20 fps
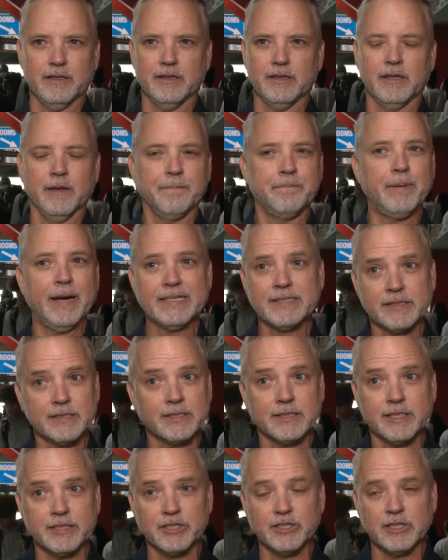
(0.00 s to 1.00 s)
the best
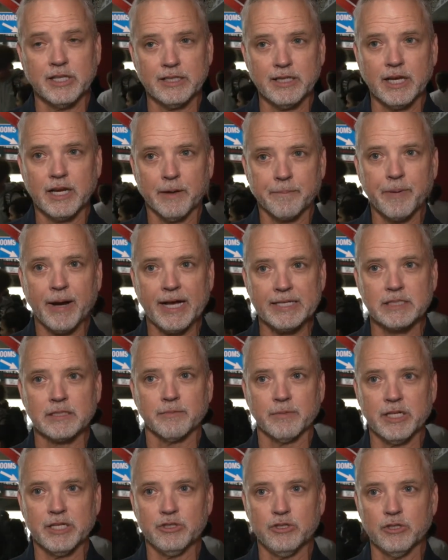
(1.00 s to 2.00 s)
decision that they could
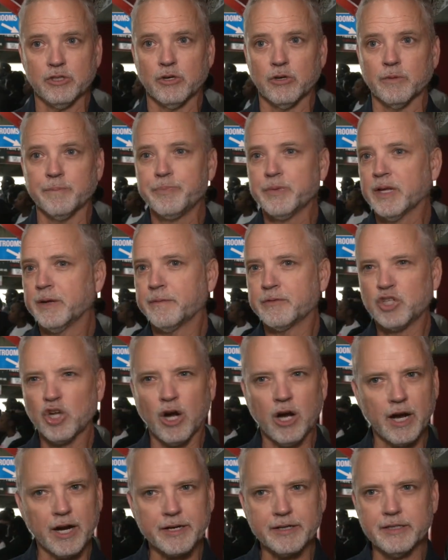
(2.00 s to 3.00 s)
possibly do.
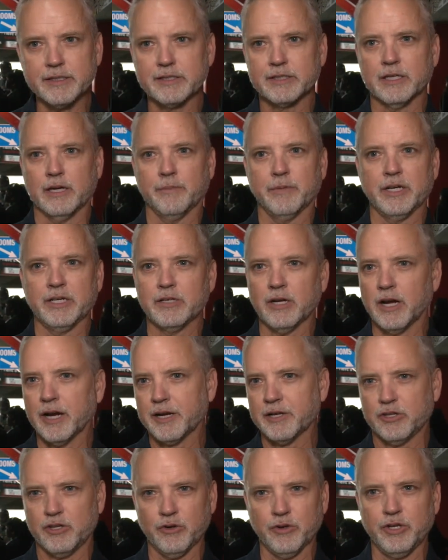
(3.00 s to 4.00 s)
Talking to somebody,
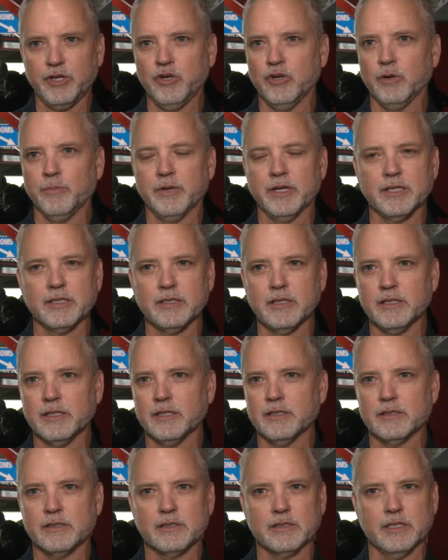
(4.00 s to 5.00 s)
talking to a human is,
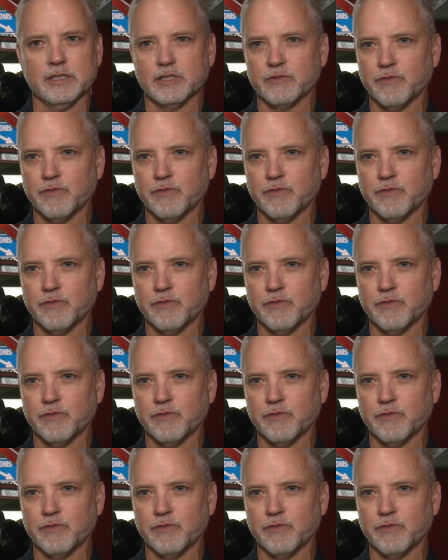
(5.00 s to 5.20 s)
is, is